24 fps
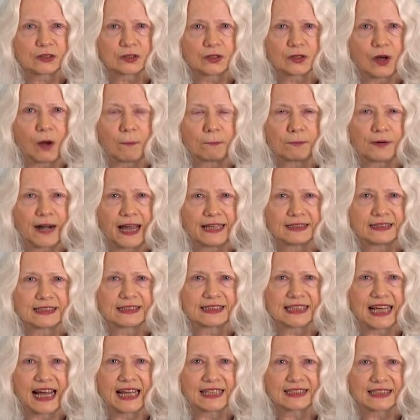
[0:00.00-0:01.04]

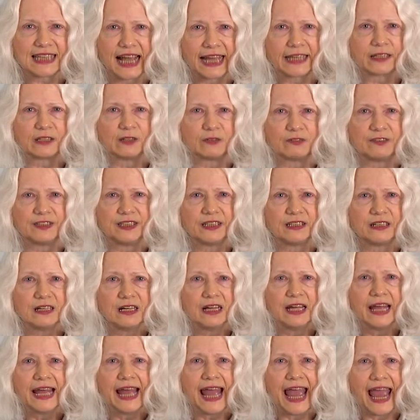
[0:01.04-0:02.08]
comprises acyclovir
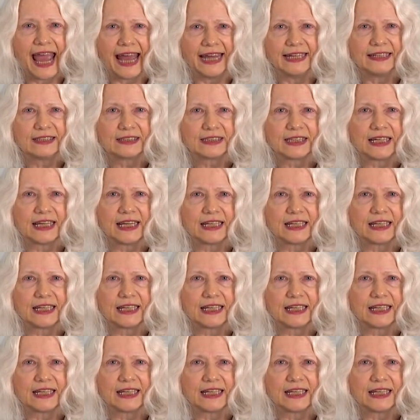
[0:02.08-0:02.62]
and,